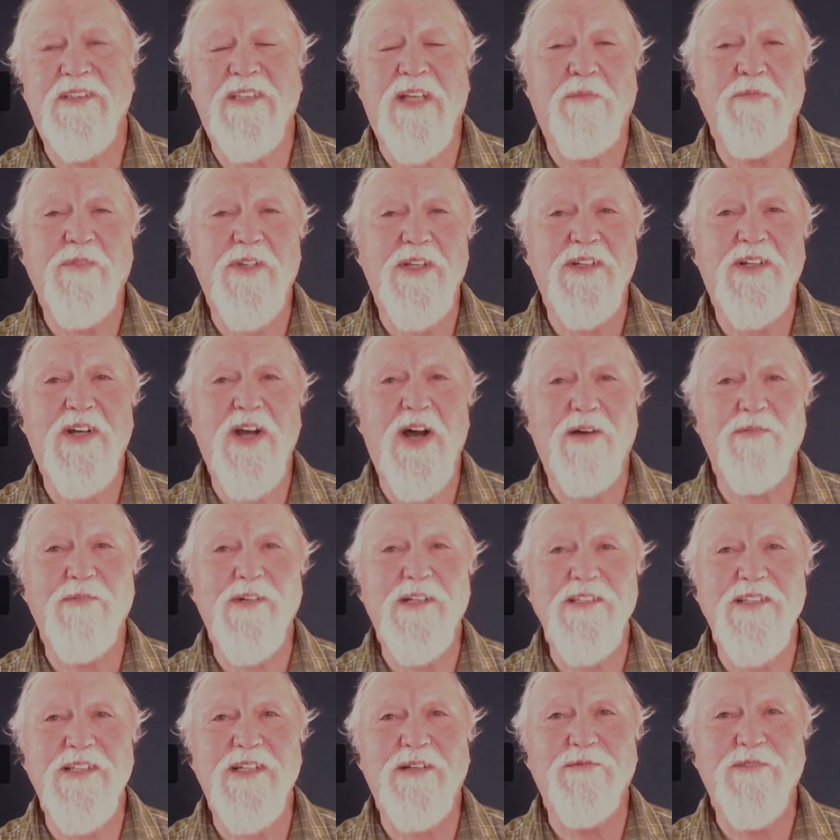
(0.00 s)
of the
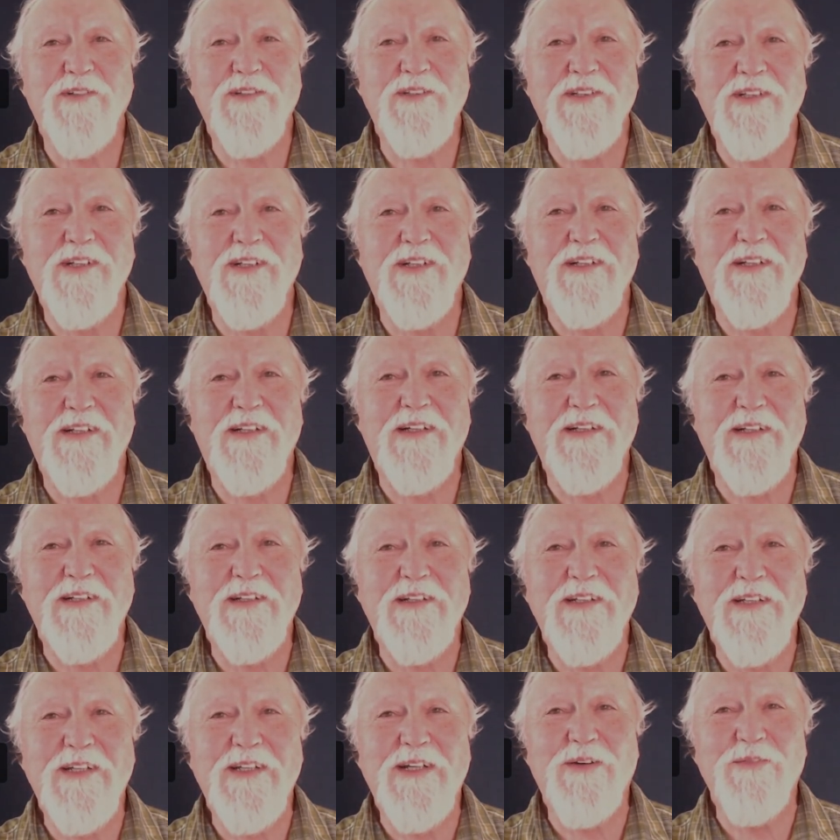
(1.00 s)
comments I'm a little,
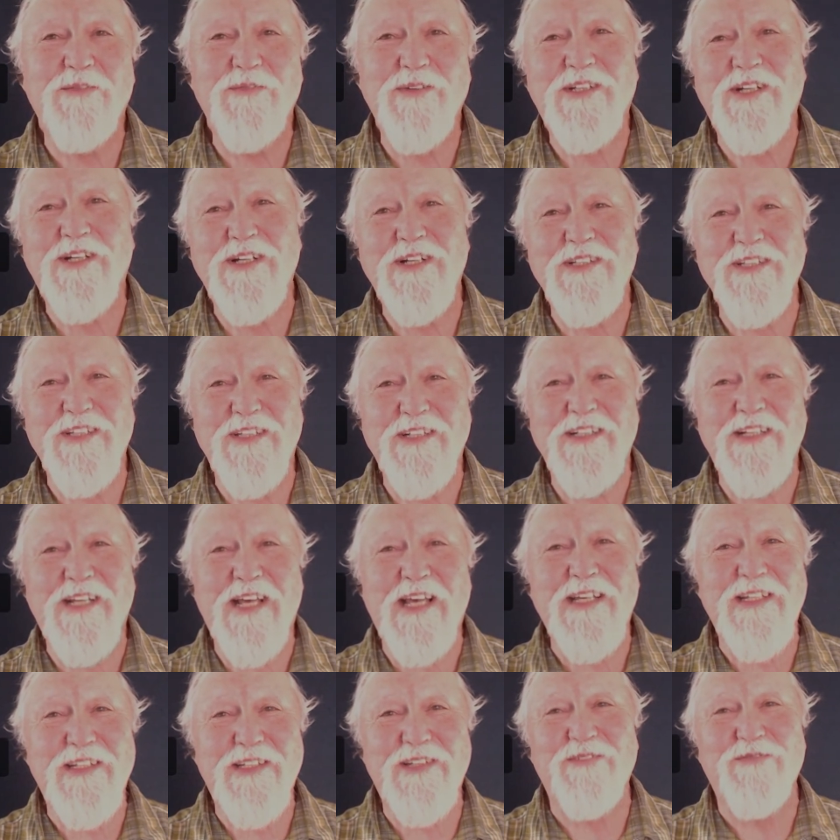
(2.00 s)
because it
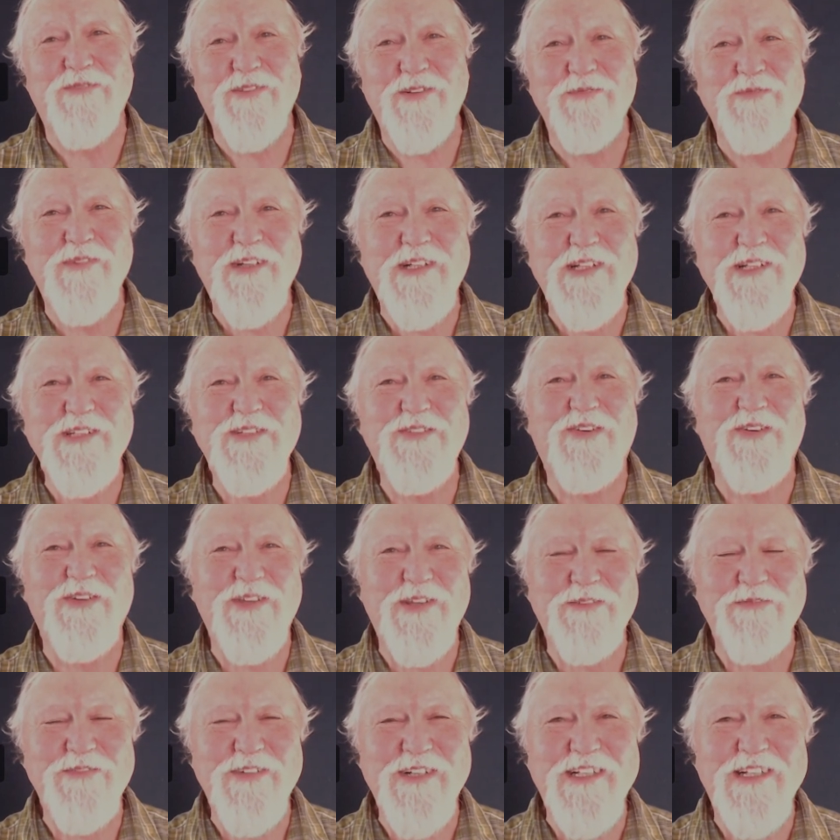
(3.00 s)
takes a few minutes for
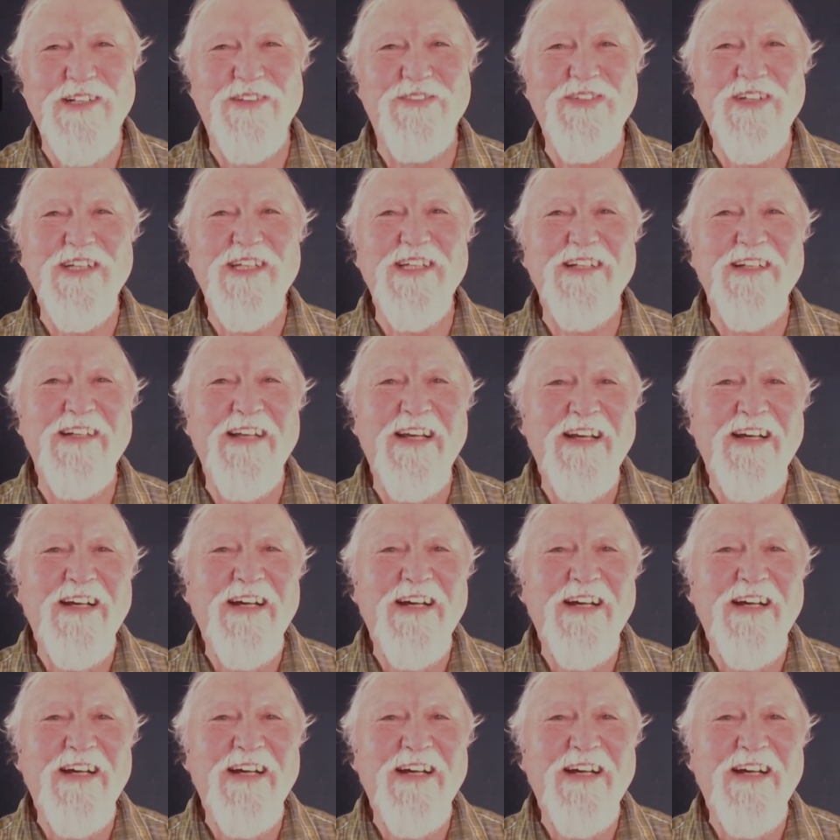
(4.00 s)
them to come in,